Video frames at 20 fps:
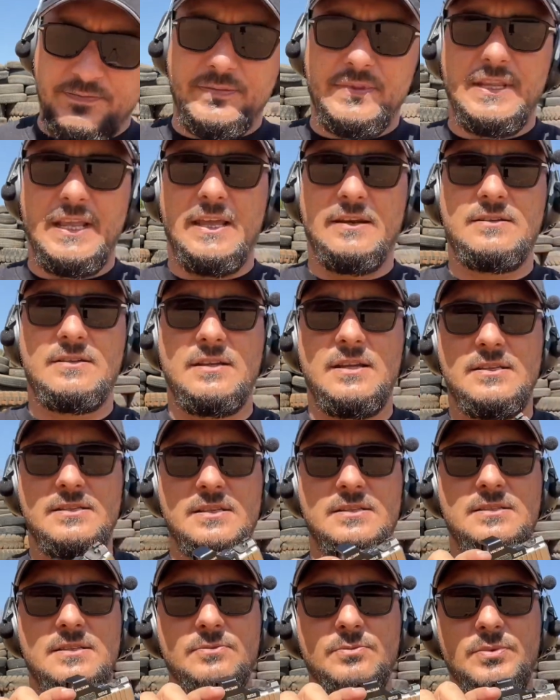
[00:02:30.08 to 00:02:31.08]
That is a
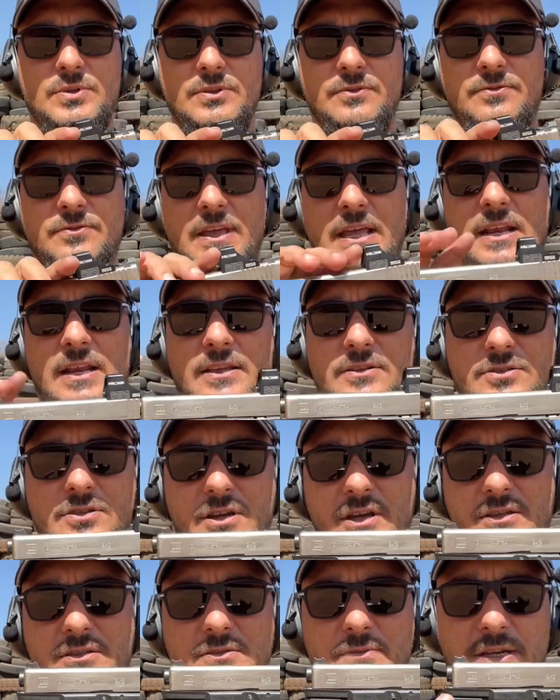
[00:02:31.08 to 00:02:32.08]
simple failure to go
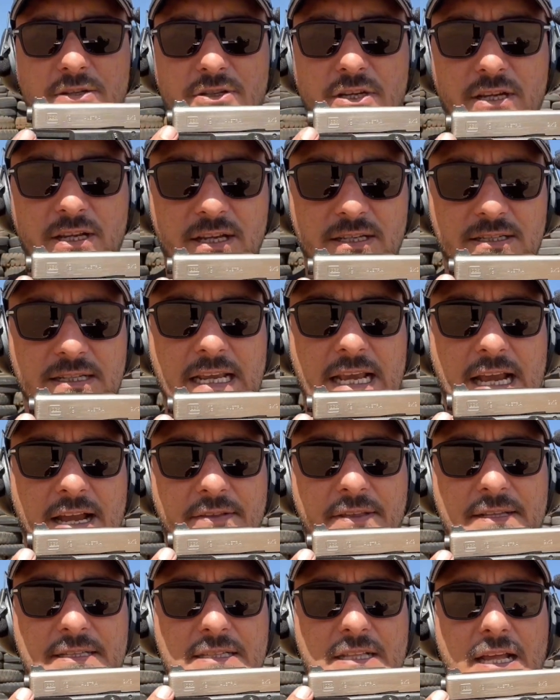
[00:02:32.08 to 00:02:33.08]
into battery. You can see how
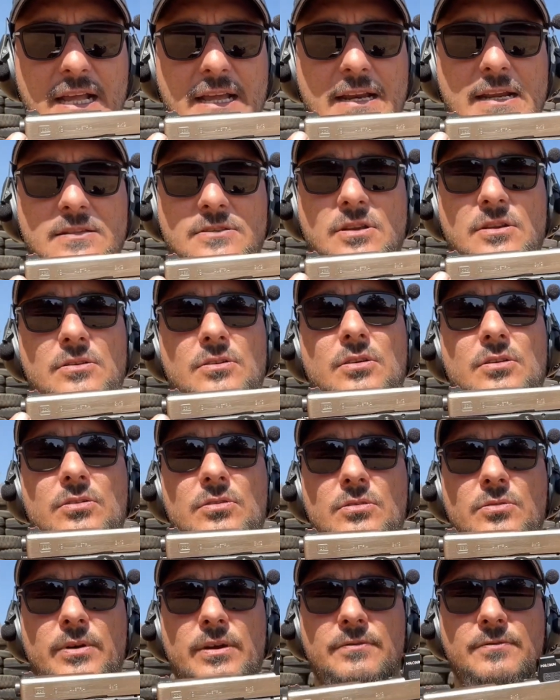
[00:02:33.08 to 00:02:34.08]
the slide has not gone all
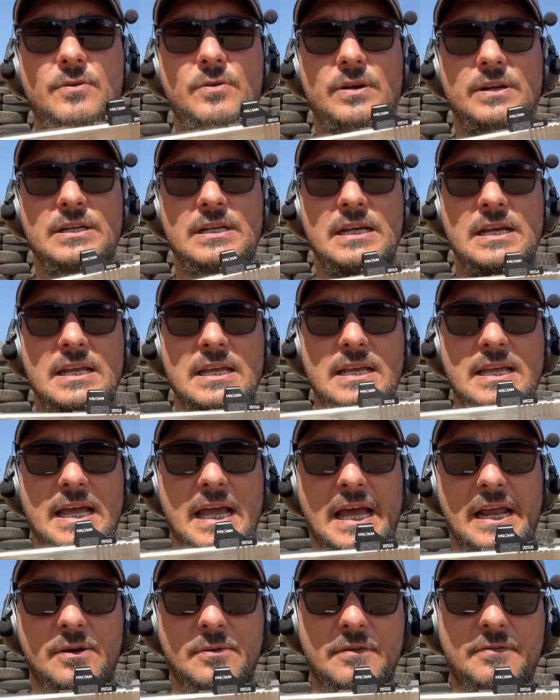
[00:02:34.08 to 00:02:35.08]
the way forward.
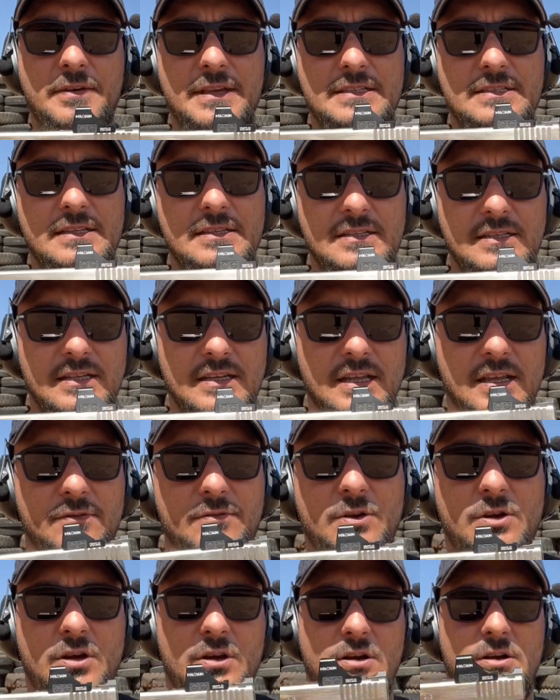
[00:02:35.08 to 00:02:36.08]
How do we fix it? If
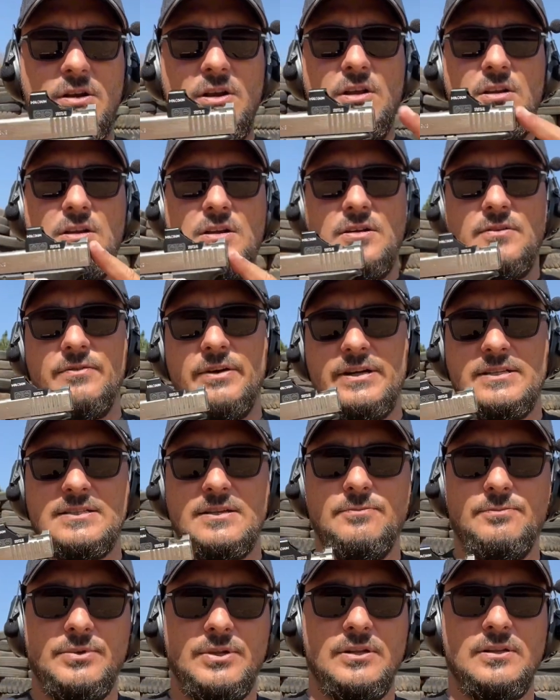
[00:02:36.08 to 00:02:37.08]
you've got a Glock, very
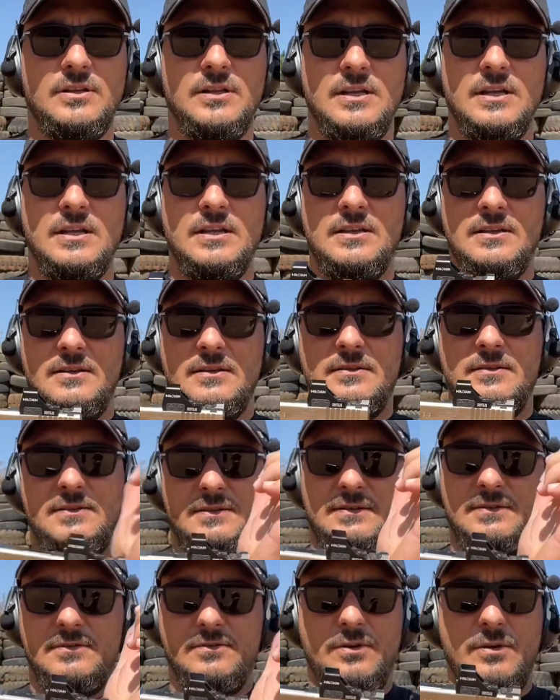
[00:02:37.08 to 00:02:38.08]
simple.
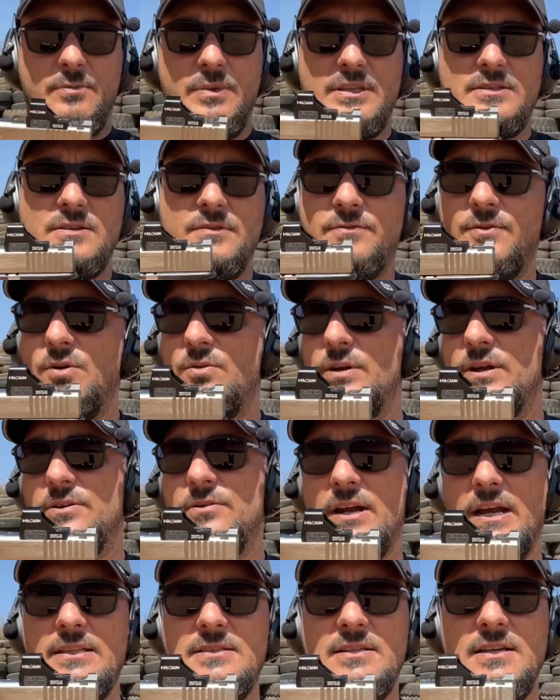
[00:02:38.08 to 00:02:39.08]
You beat it forward,
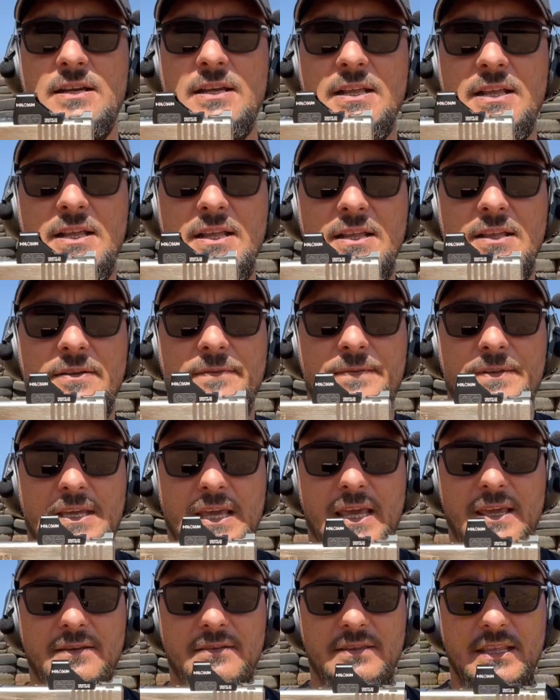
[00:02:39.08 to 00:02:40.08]
right?
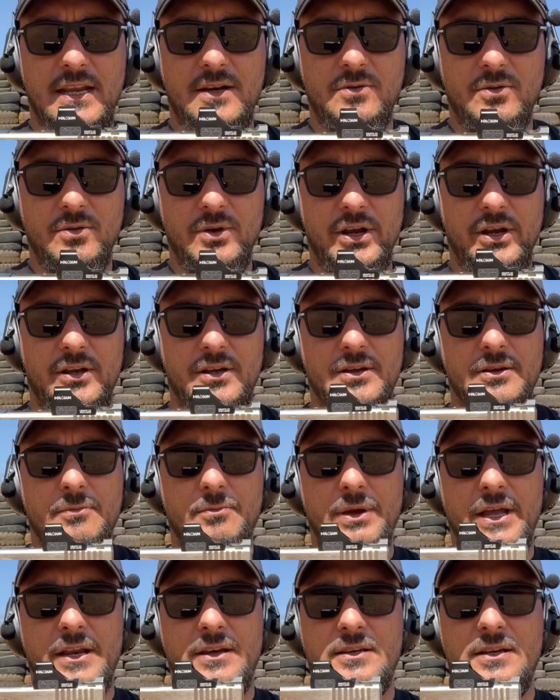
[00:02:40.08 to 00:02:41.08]
Okay, that will work.
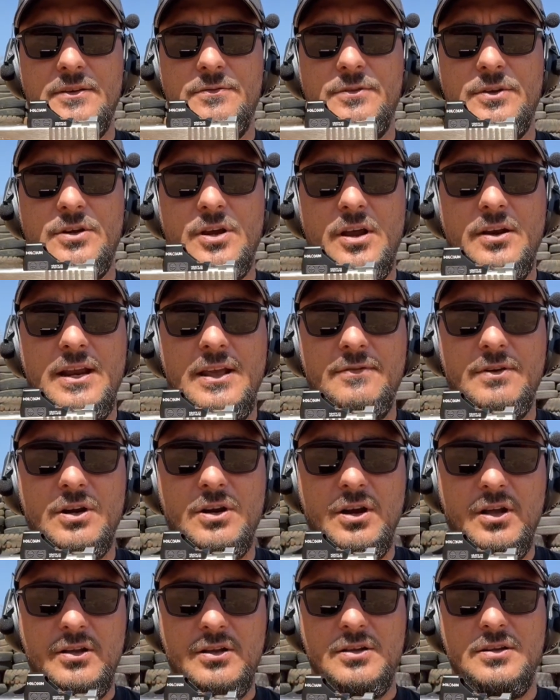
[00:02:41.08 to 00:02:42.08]
But if you don't have a
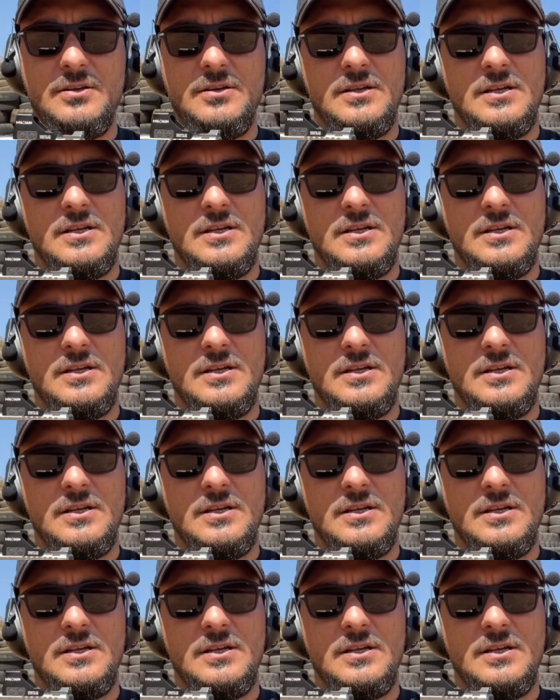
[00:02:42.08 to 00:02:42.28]
Glock,